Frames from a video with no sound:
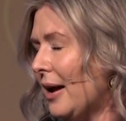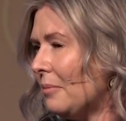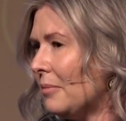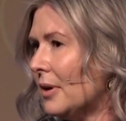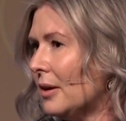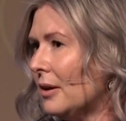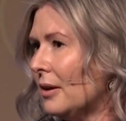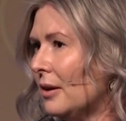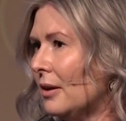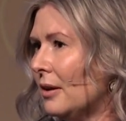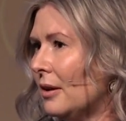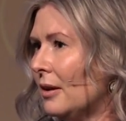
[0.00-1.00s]
am,
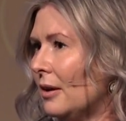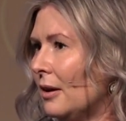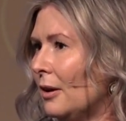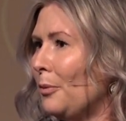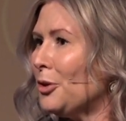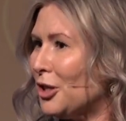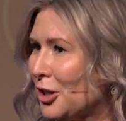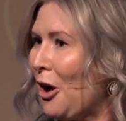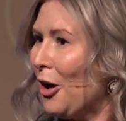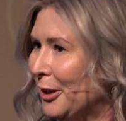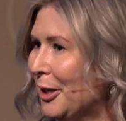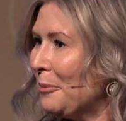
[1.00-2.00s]
which is
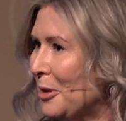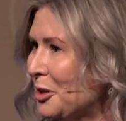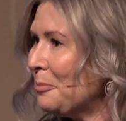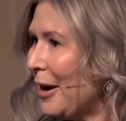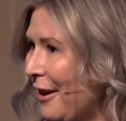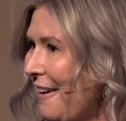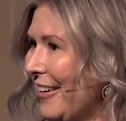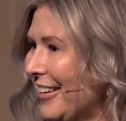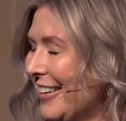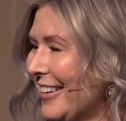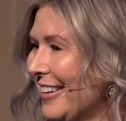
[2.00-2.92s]
called and commissioned by God.